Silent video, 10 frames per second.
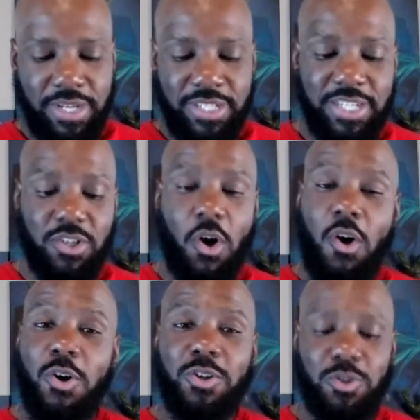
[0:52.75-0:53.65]
She is
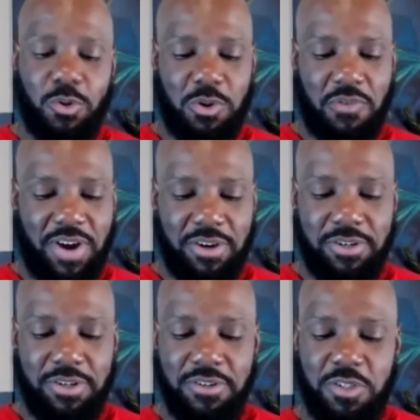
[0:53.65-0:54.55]
also the
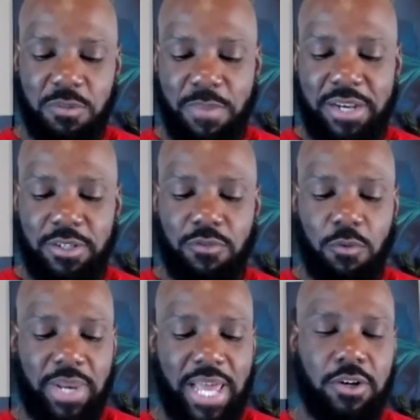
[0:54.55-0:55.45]
founder of Spanish for
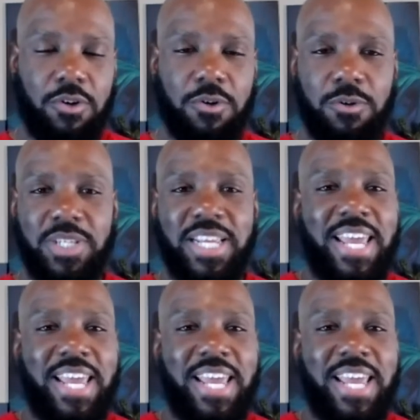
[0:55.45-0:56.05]
Black Girls.